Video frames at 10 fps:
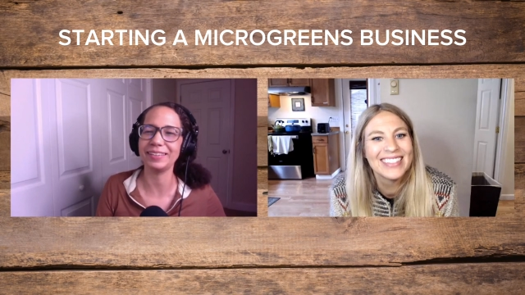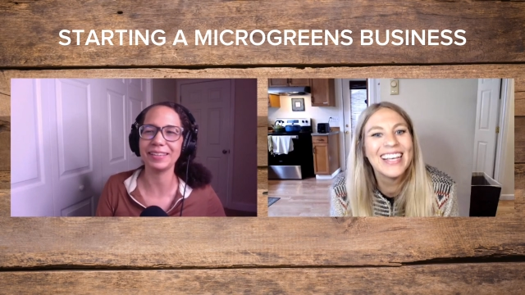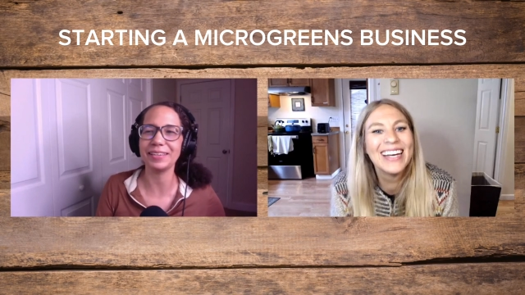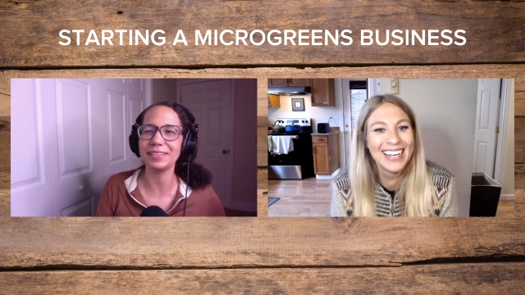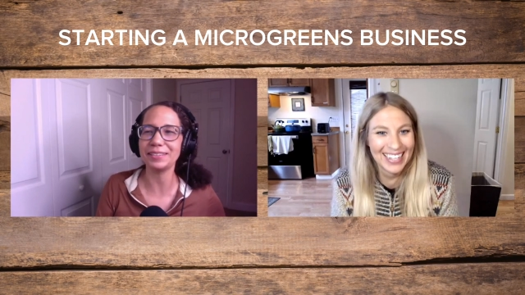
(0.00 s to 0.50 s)

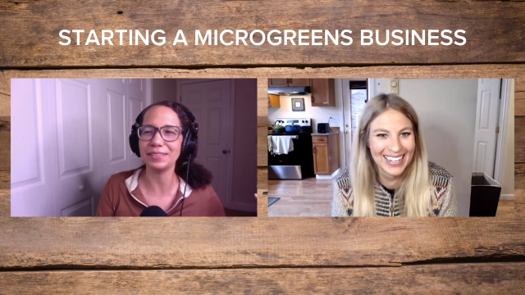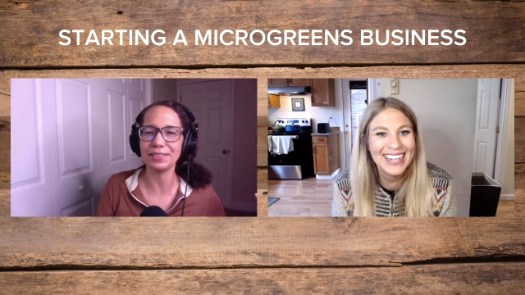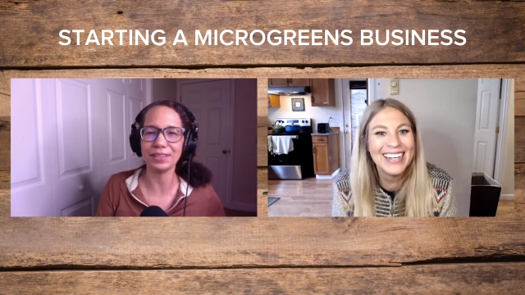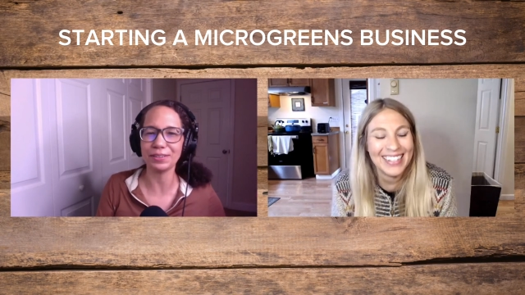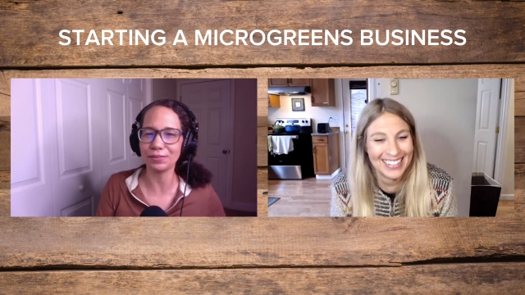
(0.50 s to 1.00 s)
Speaker 1: like
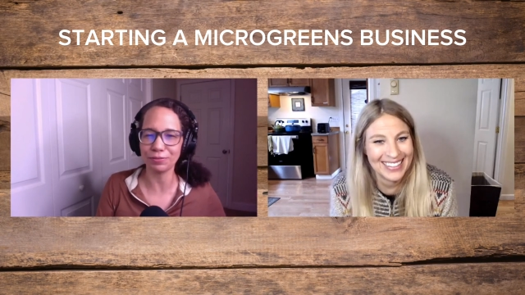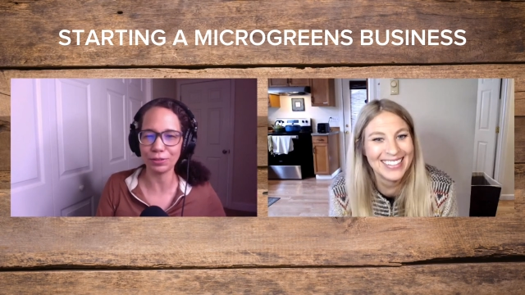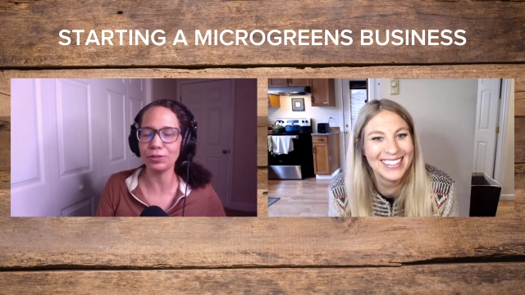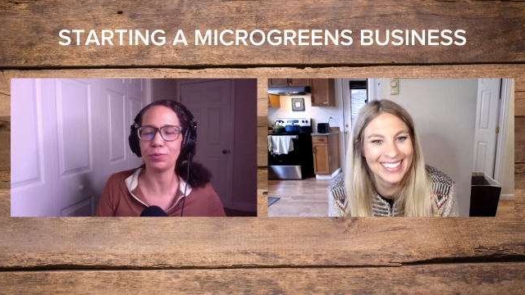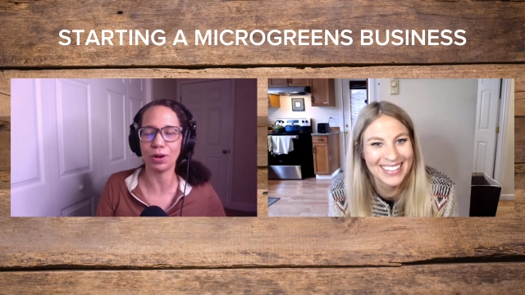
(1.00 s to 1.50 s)

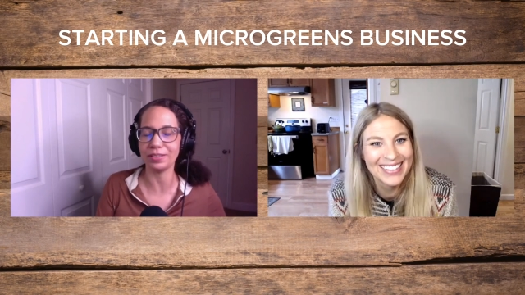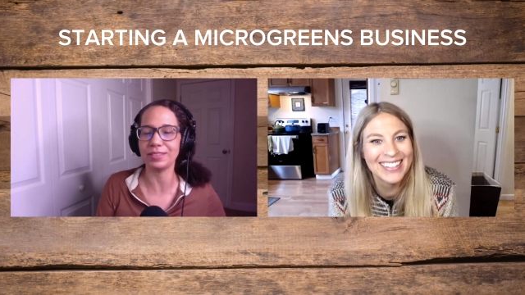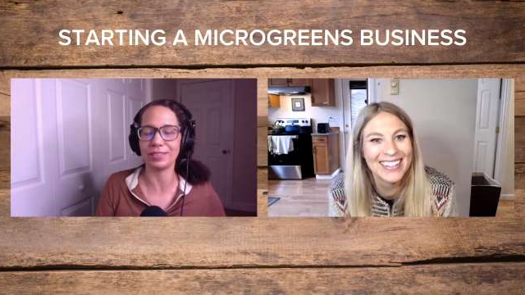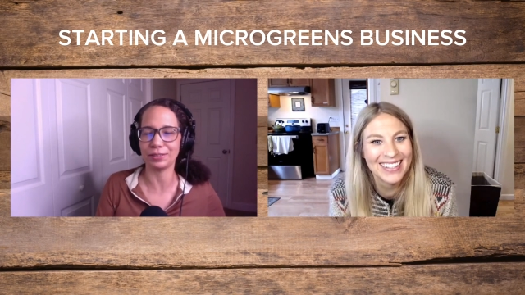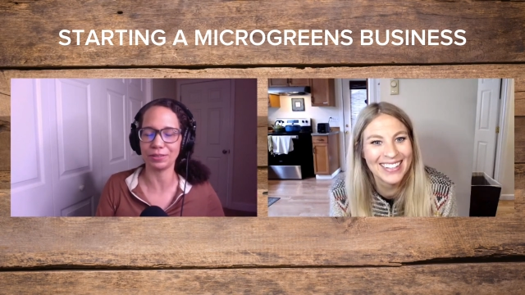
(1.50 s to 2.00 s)
food
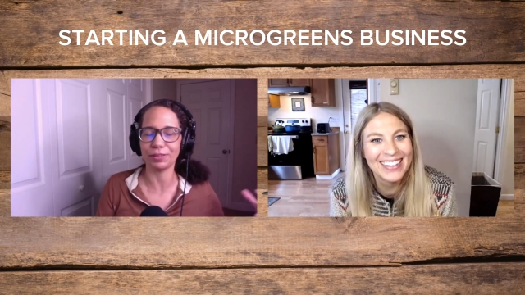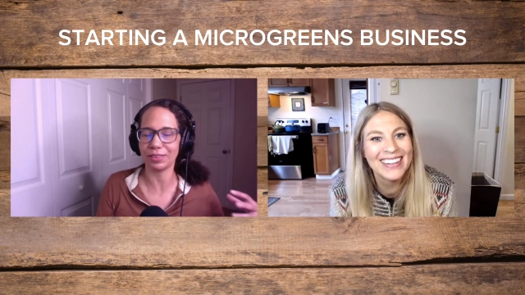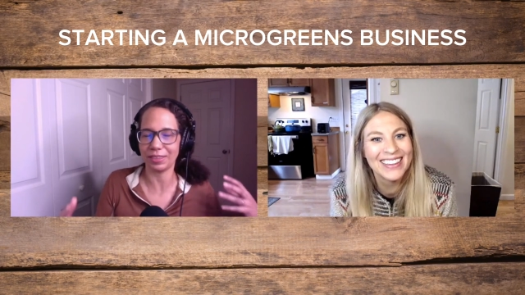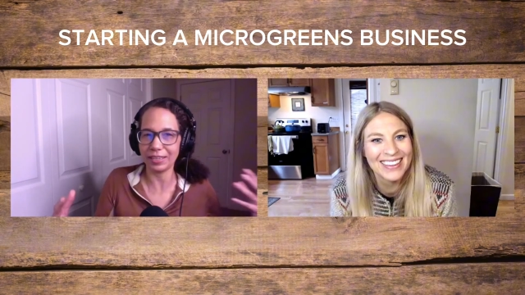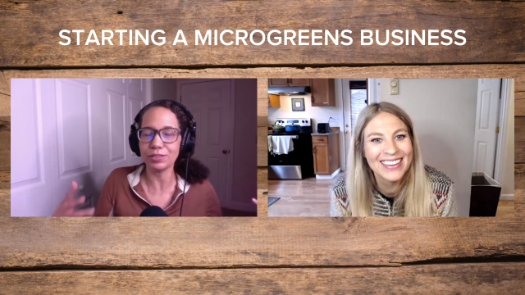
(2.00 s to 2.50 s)
wants to
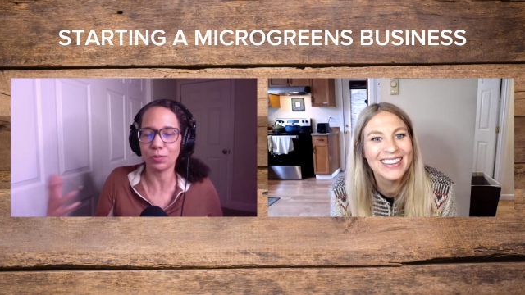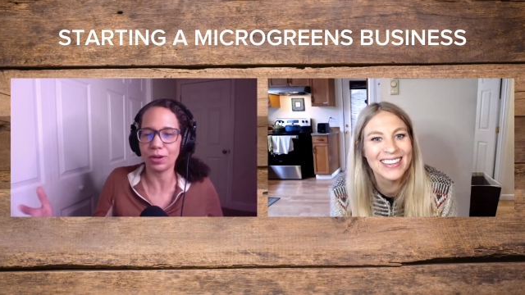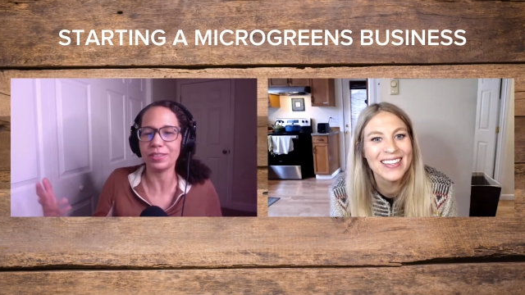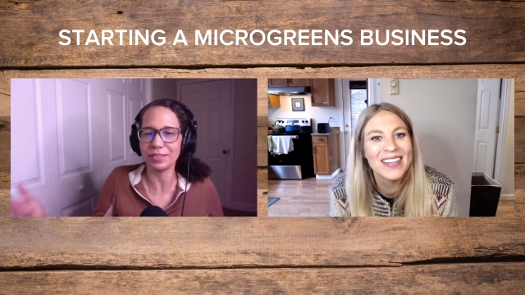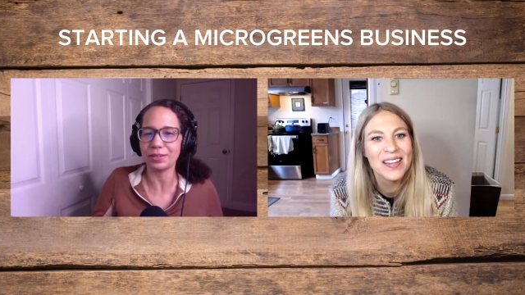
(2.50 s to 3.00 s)
things
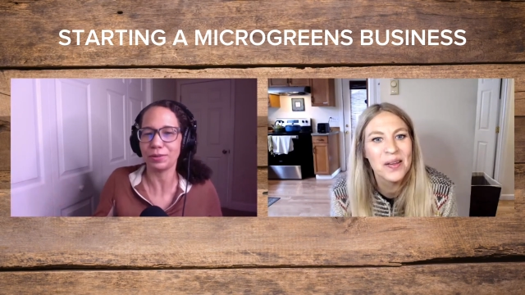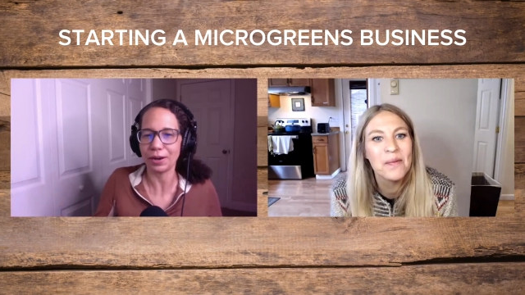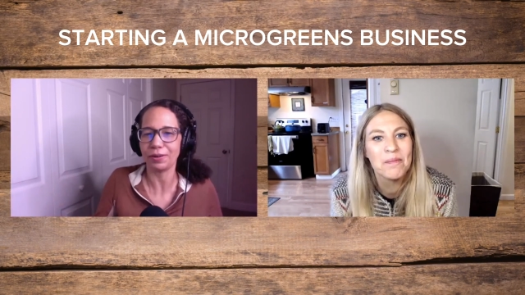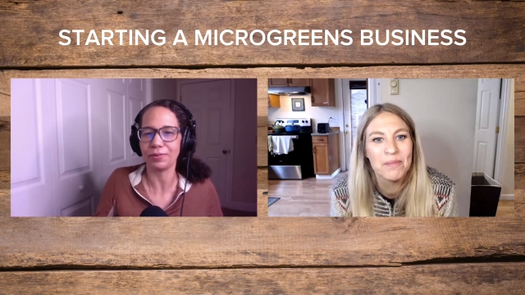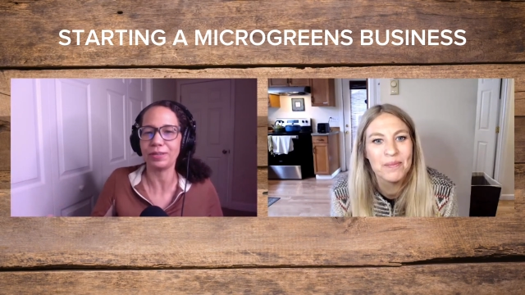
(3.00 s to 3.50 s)
want to
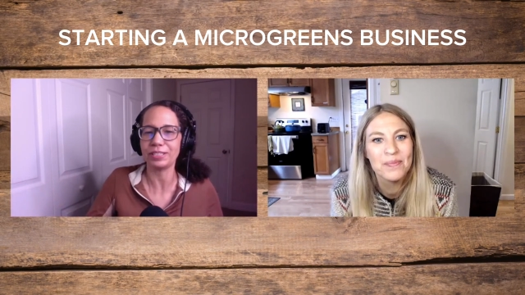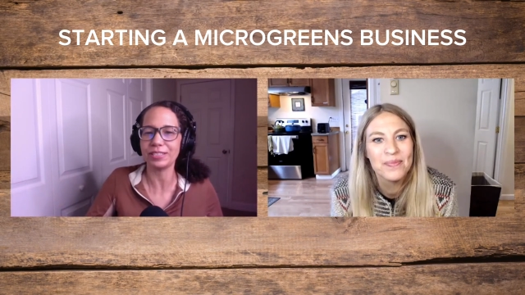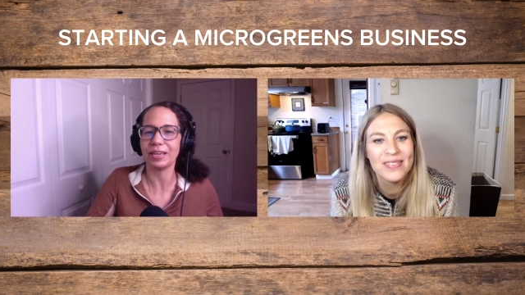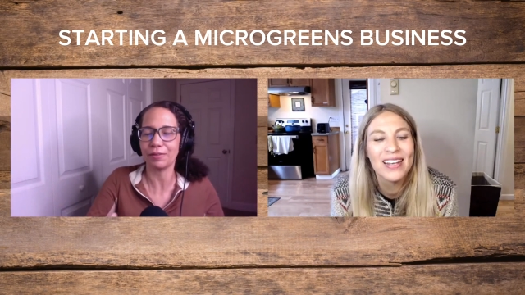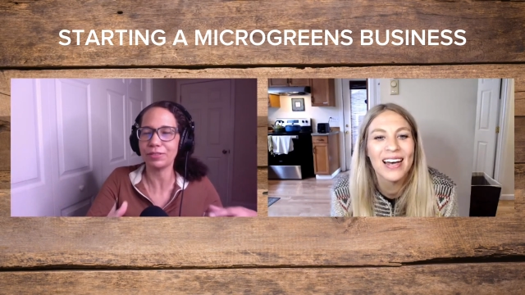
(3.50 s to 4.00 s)
grow. We
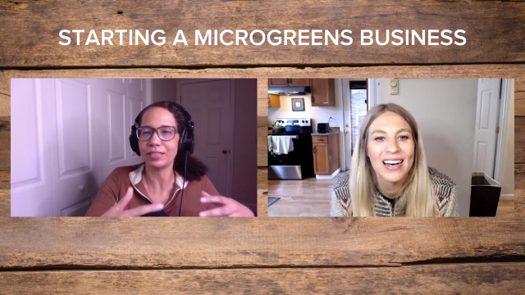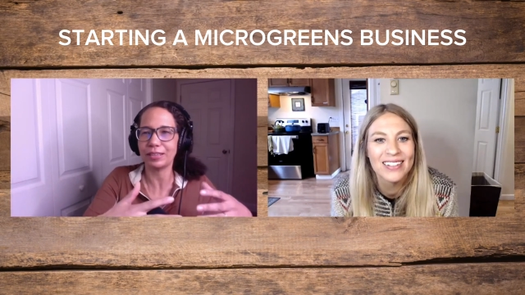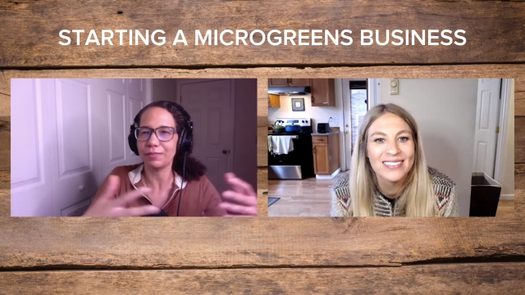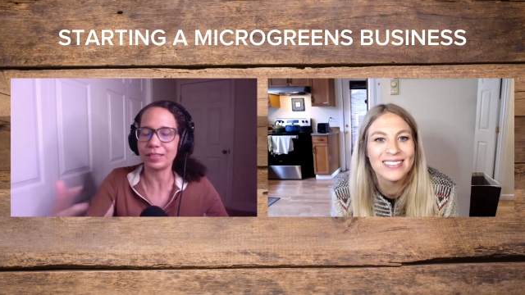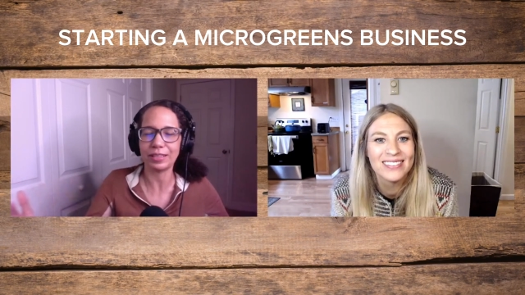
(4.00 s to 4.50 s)
just have yeah. to
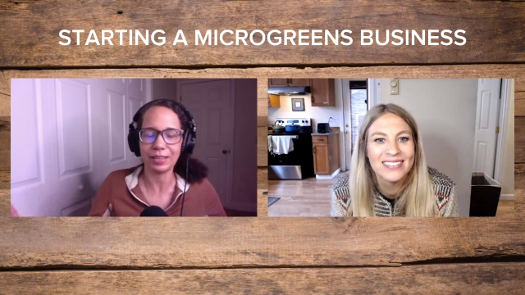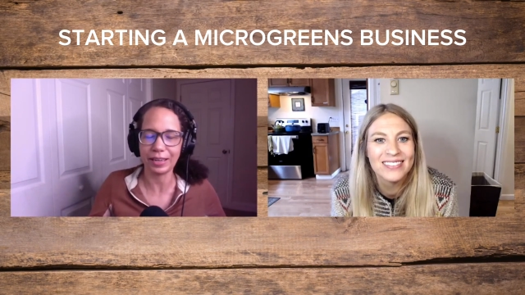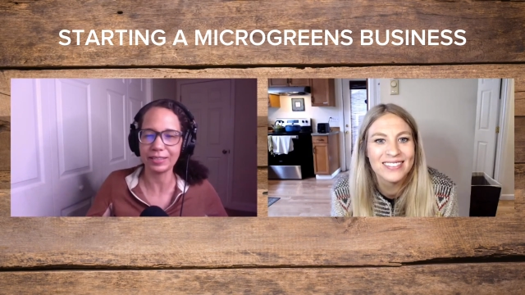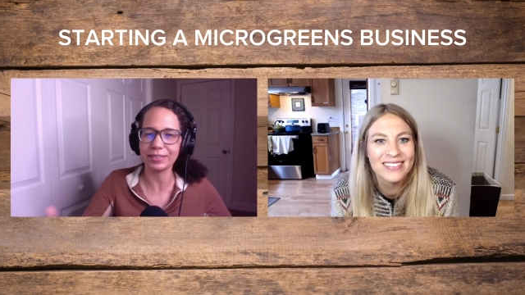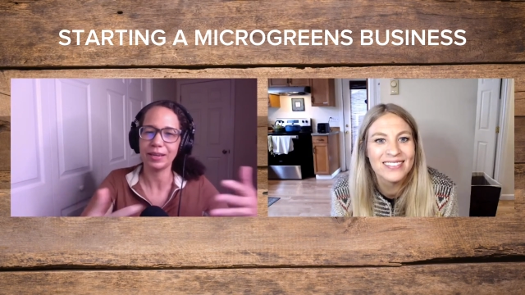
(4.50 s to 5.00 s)
give it the nice